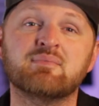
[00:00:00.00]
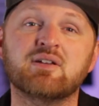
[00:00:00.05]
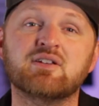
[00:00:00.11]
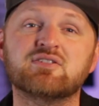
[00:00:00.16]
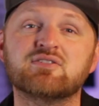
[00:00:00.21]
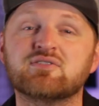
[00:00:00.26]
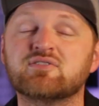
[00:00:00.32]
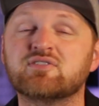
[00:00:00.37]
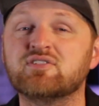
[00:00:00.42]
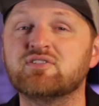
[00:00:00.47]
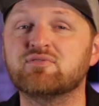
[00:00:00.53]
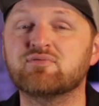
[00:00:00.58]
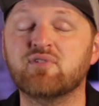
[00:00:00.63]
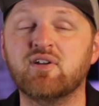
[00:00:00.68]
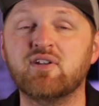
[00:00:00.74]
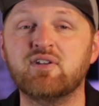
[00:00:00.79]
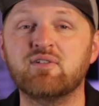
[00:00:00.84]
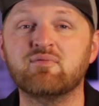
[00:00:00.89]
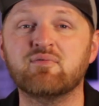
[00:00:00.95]
make sure she's
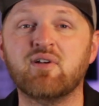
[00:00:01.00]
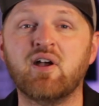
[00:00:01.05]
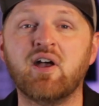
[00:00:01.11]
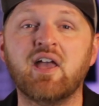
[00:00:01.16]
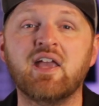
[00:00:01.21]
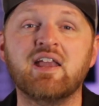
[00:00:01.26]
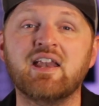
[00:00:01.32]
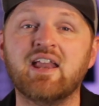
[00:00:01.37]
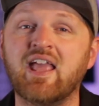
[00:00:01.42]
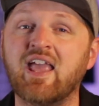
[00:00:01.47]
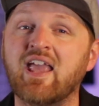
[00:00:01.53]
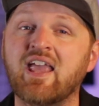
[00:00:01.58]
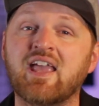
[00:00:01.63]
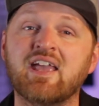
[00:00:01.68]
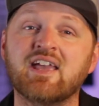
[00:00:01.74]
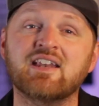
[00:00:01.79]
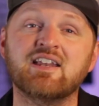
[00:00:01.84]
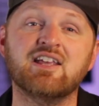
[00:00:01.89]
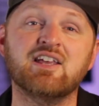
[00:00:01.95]
running right,
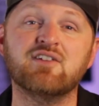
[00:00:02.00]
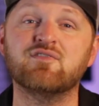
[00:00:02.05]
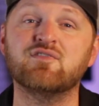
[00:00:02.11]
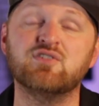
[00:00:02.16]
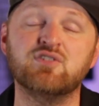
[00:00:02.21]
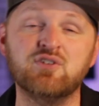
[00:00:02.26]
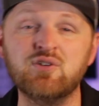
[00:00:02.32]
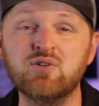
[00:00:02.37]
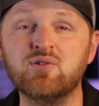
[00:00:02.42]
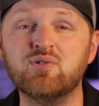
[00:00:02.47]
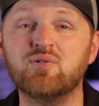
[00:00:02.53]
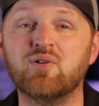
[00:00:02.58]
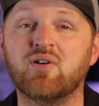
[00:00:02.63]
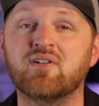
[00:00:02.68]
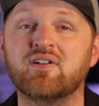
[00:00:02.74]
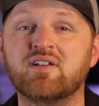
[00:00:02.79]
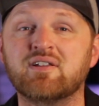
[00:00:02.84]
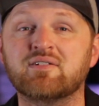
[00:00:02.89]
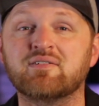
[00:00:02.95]
and if you
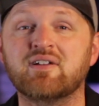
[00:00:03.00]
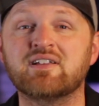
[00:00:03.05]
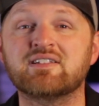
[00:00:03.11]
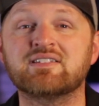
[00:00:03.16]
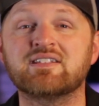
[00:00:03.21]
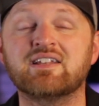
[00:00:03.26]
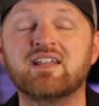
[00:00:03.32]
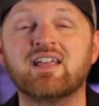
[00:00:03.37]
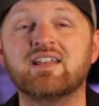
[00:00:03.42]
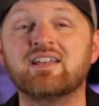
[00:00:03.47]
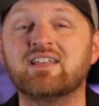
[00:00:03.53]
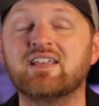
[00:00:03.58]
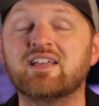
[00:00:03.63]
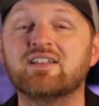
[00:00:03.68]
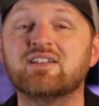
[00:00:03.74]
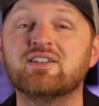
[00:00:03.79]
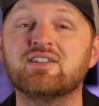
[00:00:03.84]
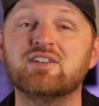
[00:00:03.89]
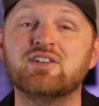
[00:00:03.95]
are interested in
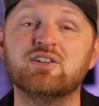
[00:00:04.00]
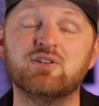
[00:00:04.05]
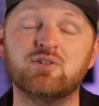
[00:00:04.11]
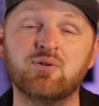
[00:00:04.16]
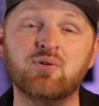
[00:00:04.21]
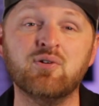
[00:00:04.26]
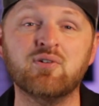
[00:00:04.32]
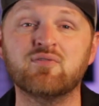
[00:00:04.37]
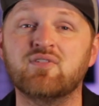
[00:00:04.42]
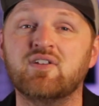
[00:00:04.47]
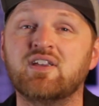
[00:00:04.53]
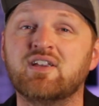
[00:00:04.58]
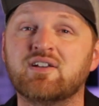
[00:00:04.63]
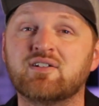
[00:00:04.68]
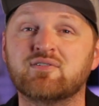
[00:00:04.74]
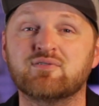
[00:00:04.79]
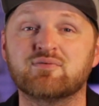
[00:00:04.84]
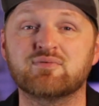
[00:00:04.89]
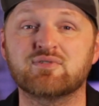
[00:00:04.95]
getting your
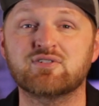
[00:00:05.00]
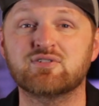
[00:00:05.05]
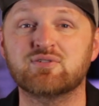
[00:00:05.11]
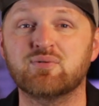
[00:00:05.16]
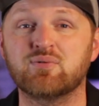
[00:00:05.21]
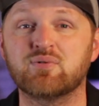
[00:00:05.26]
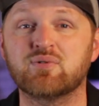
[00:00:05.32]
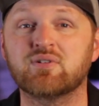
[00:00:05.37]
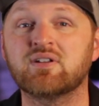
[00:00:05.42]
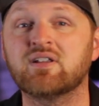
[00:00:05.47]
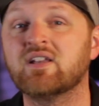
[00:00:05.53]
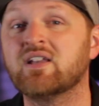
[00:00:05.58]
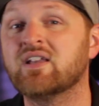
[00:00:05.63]
vehicle restored,